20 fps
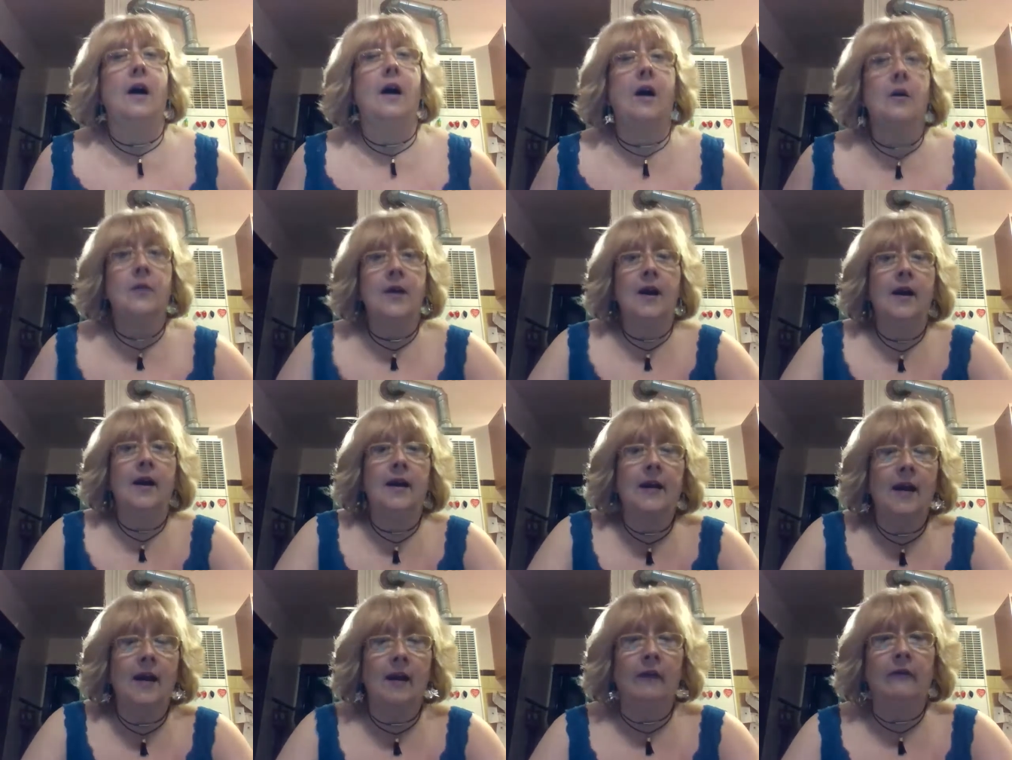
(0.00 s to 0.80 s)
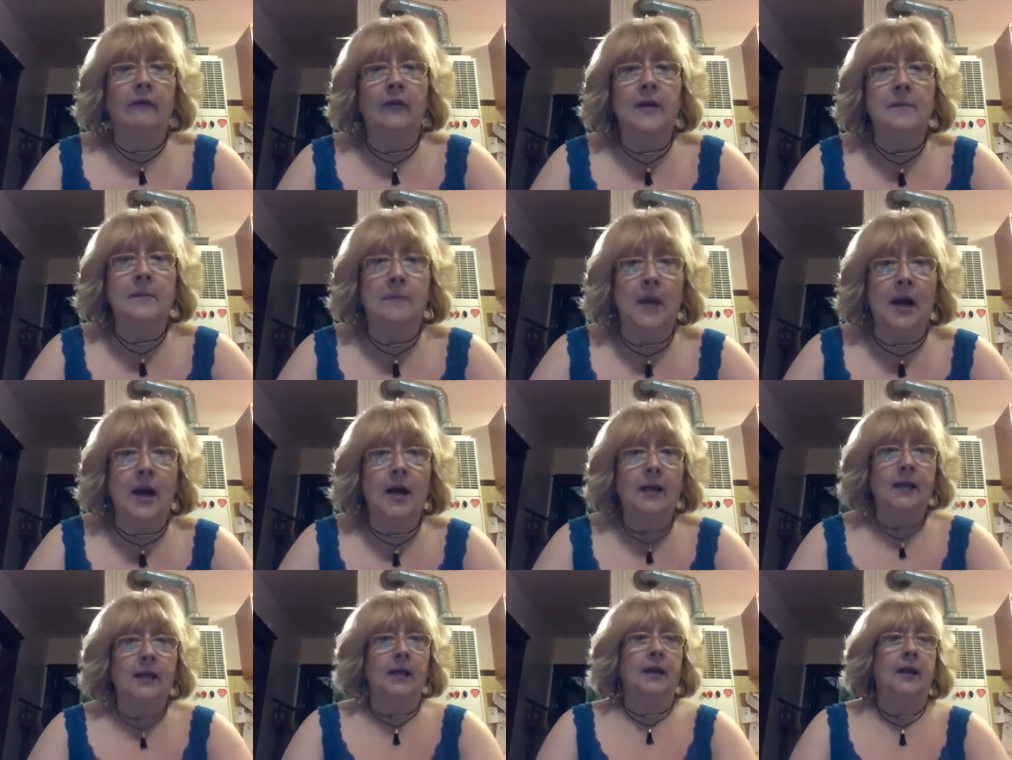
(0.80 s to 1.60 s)
Okay,
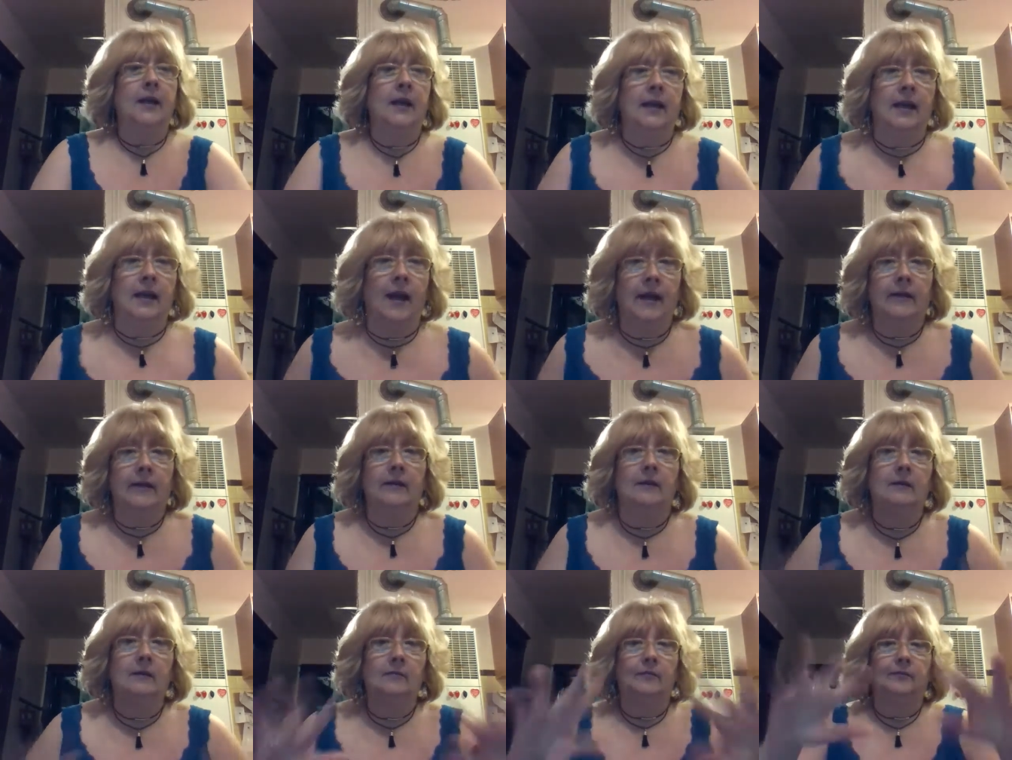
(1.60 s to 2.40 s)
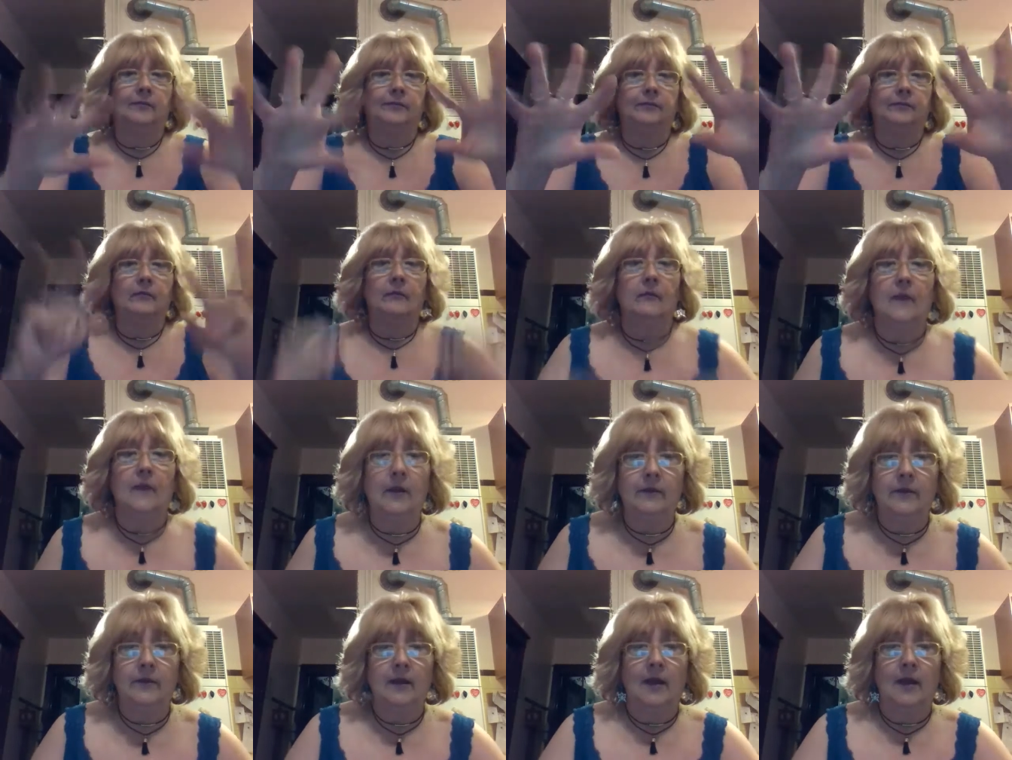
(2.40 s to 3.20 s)
everybody, again,
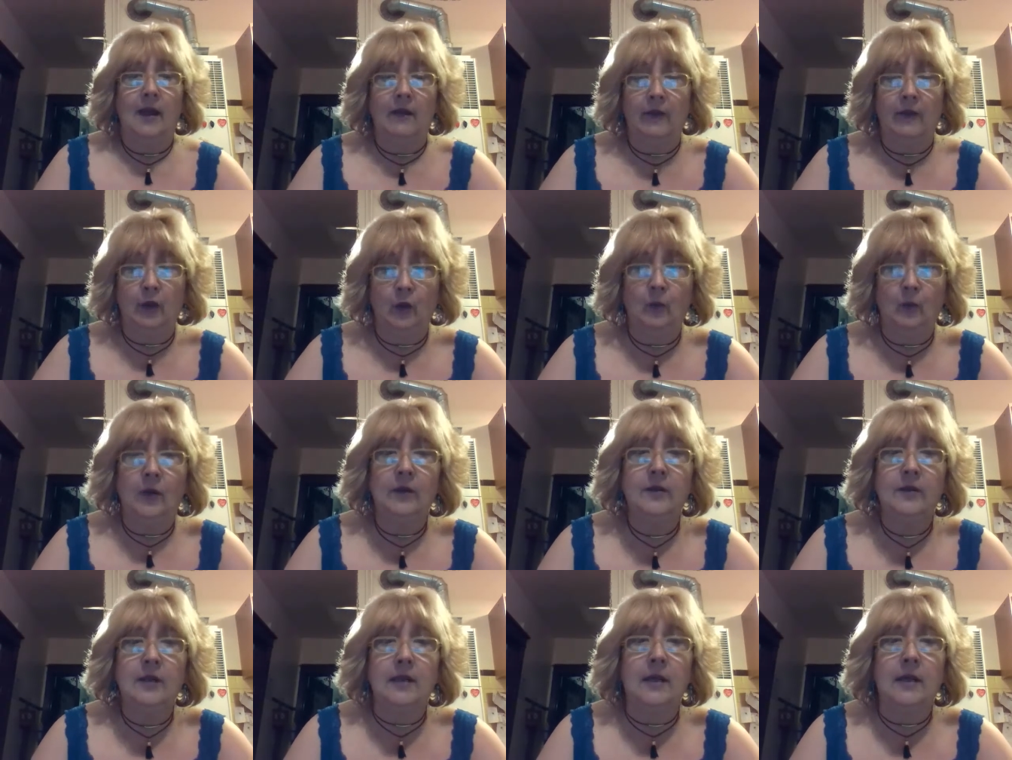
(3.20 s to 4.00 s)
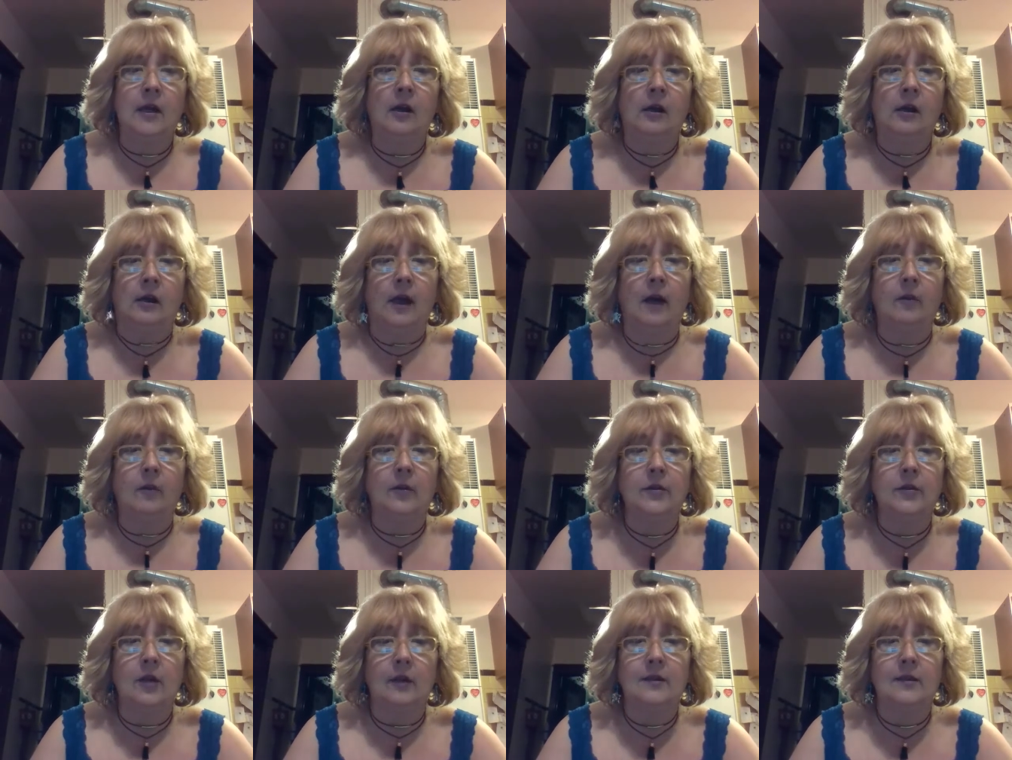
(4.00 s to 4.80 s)
have a good one. Take care. I will
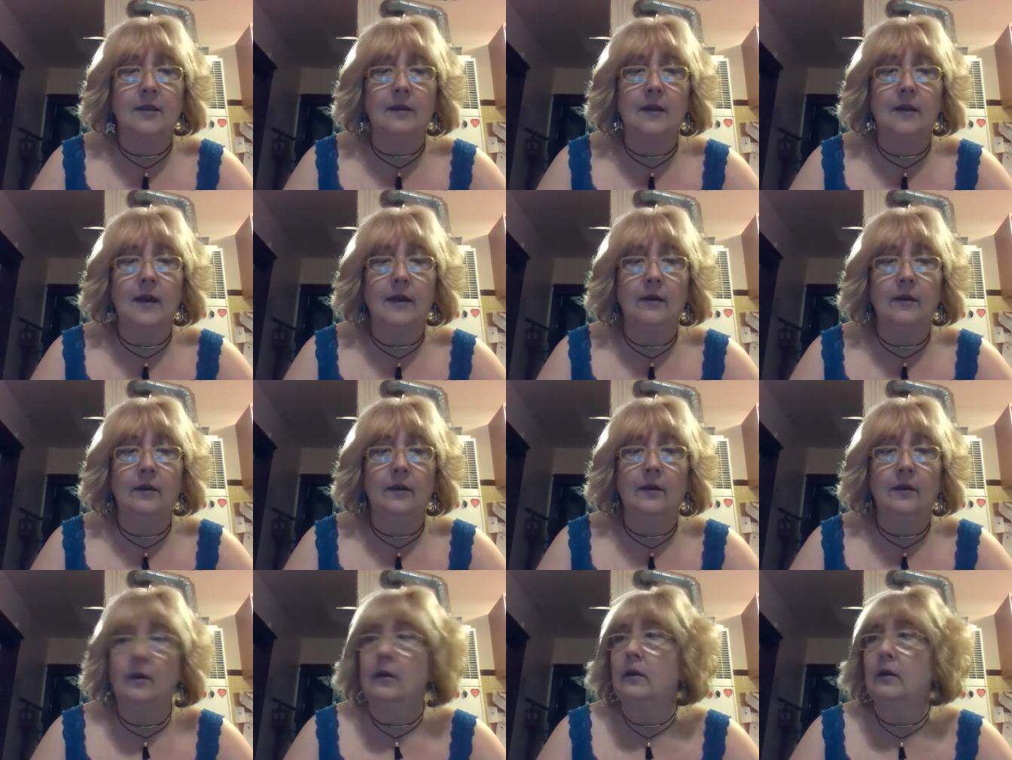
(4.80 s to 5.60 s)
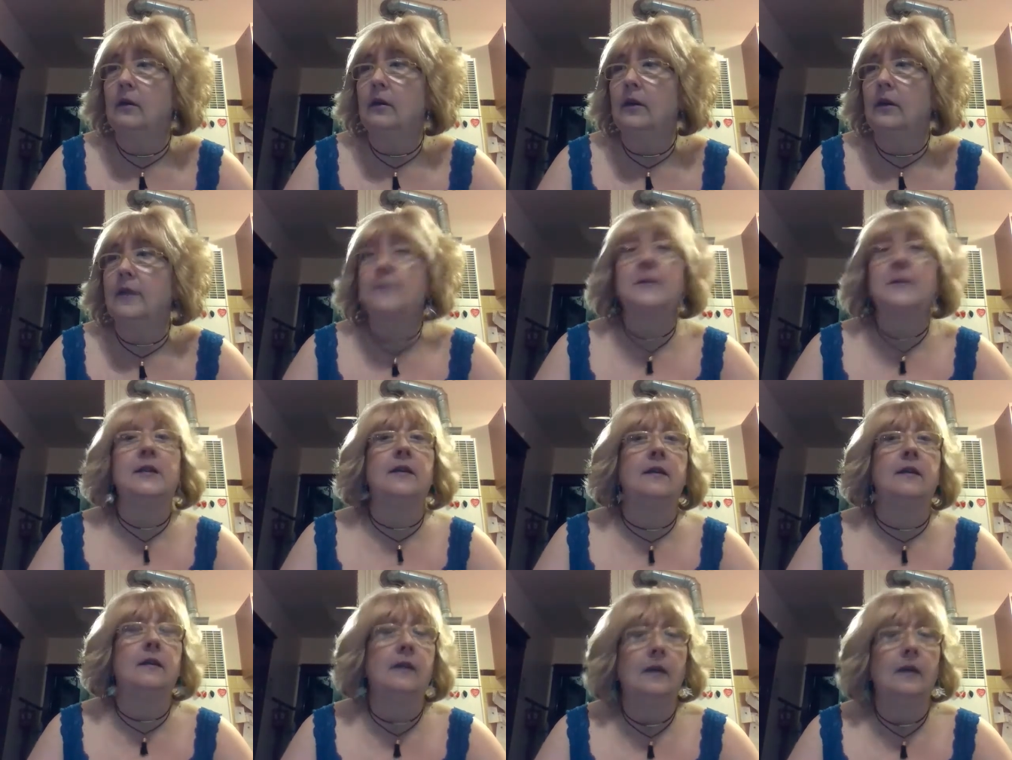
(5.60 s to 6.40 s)
talk to you later.
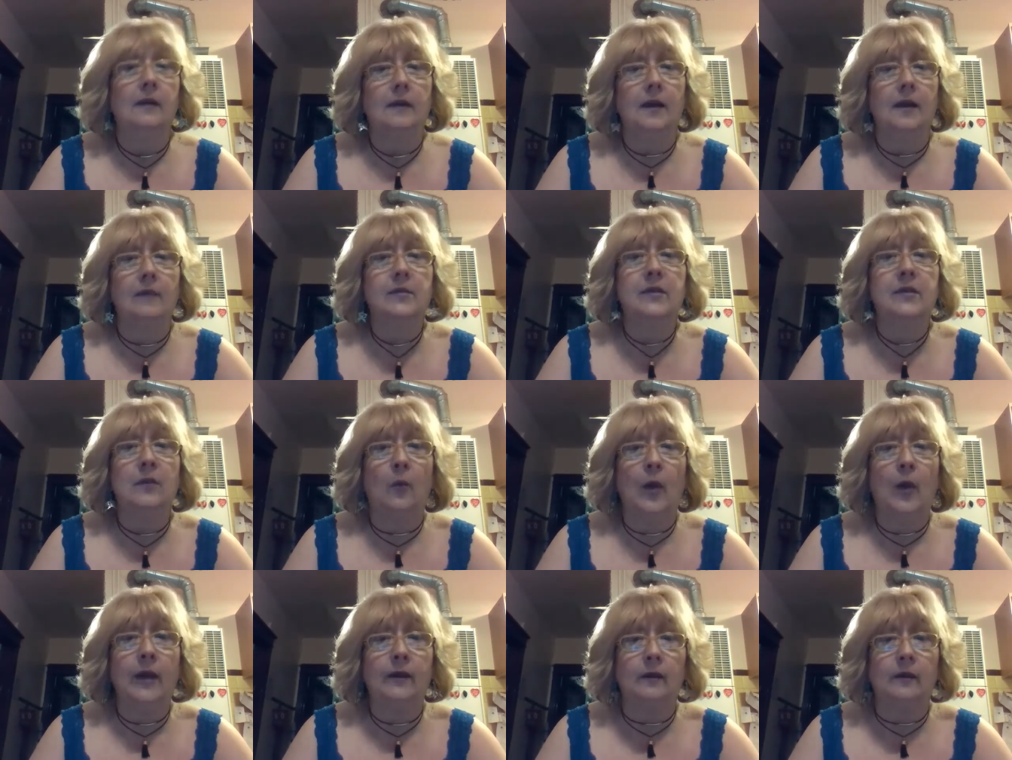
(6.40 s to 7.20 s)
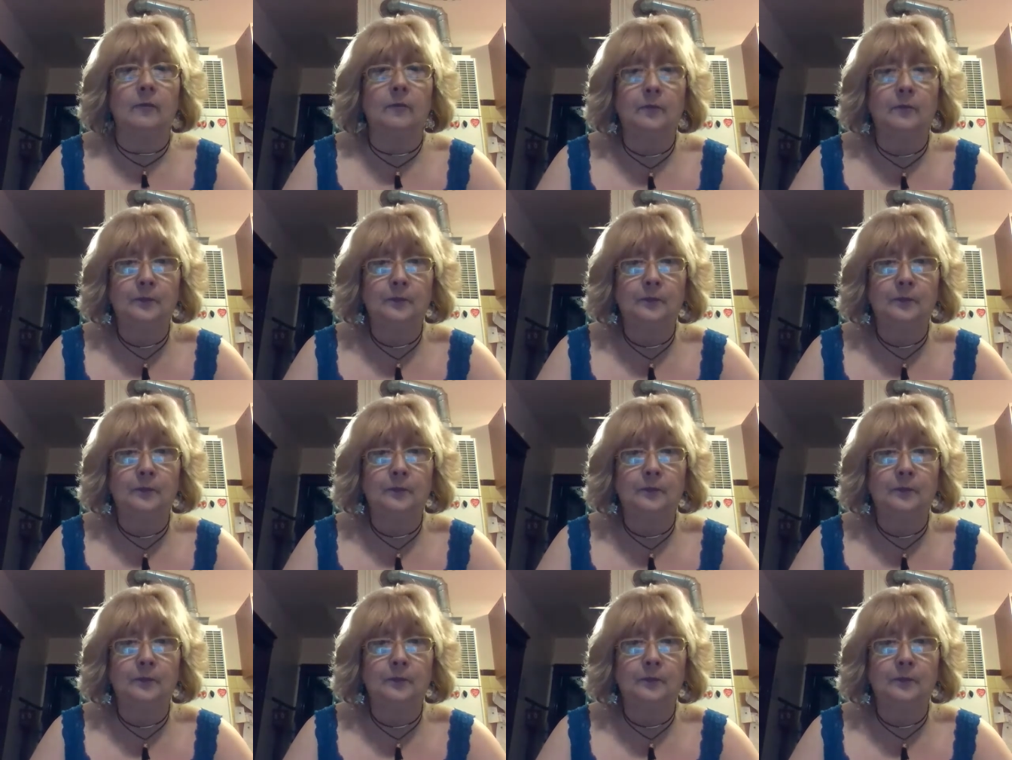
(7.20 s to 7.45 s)
Ipsy, I'm still waiting.